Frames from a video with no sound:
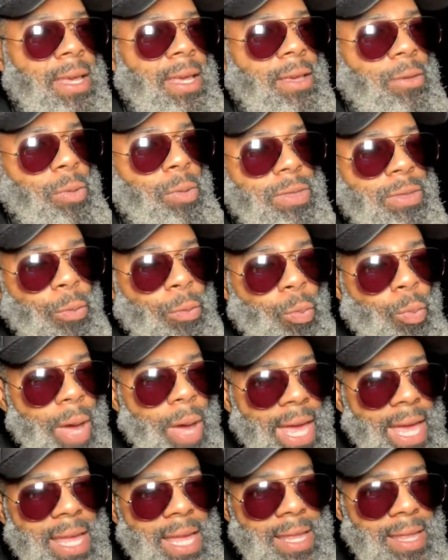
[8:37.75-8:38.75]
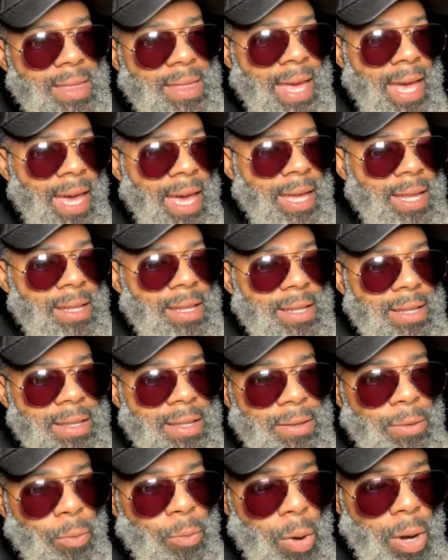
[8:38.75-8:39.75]
With the way that
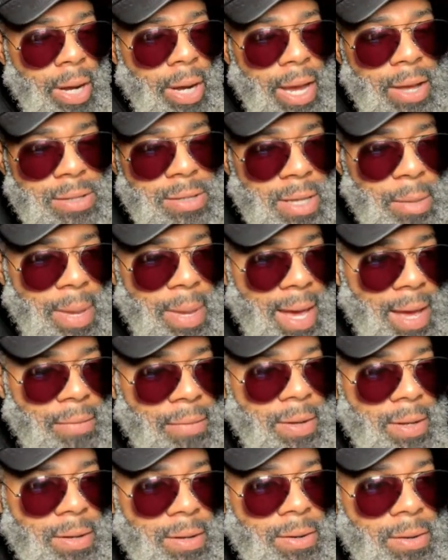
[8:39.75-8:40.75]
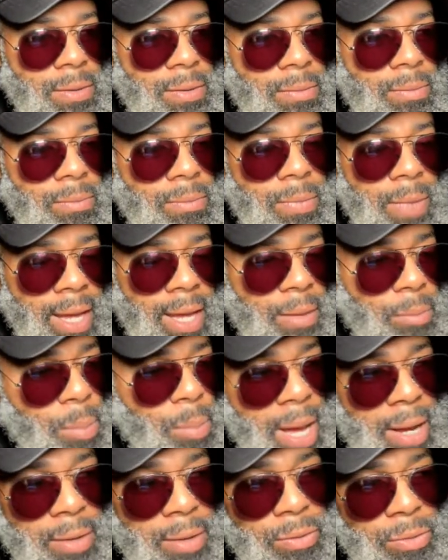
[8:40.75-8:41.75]
the workouts I'm having, like
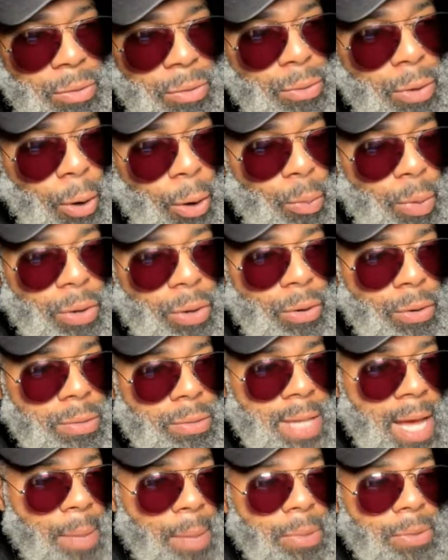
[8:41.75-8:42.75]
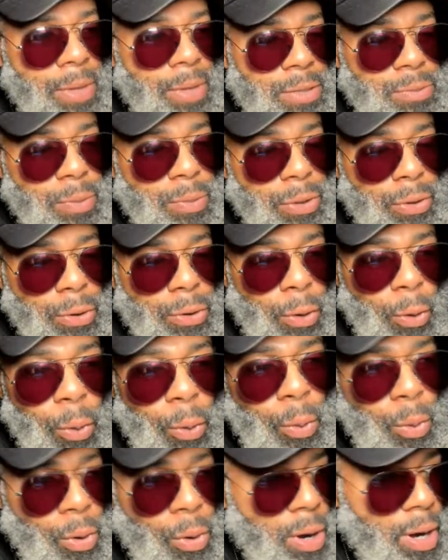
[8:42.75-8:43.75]
when you're on top of things, when your
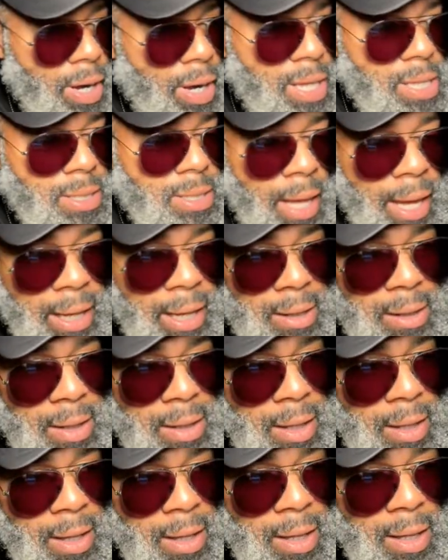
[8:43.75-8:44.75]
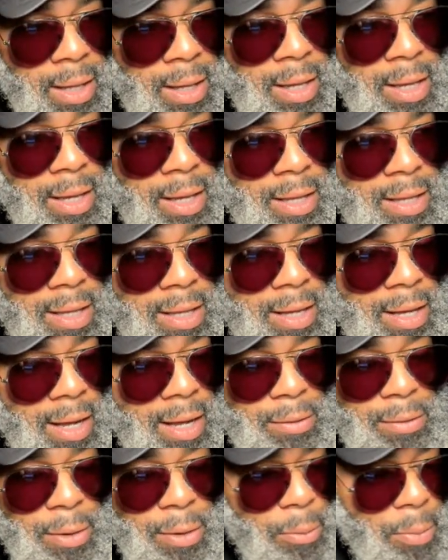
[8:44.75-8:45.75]
core is like, I
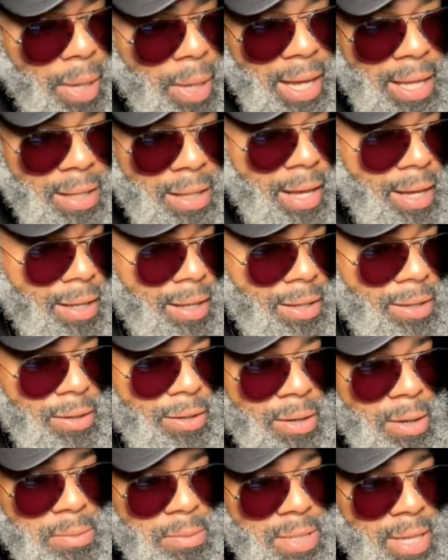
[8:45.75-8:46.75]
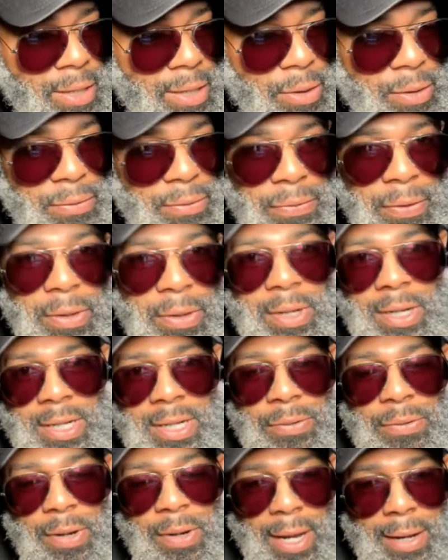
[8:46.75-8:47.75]
don't know, man, like, what I'm saying? You can feel it a
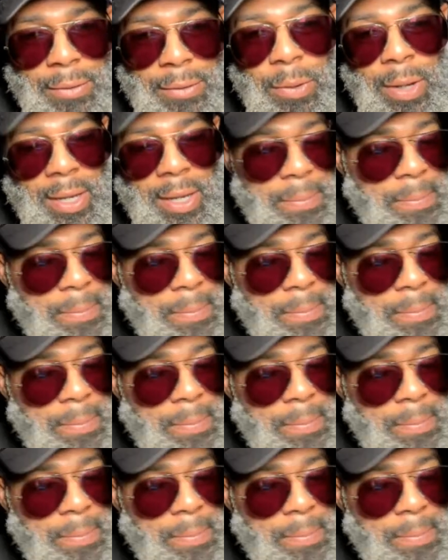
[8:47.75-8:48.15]
different kind of way.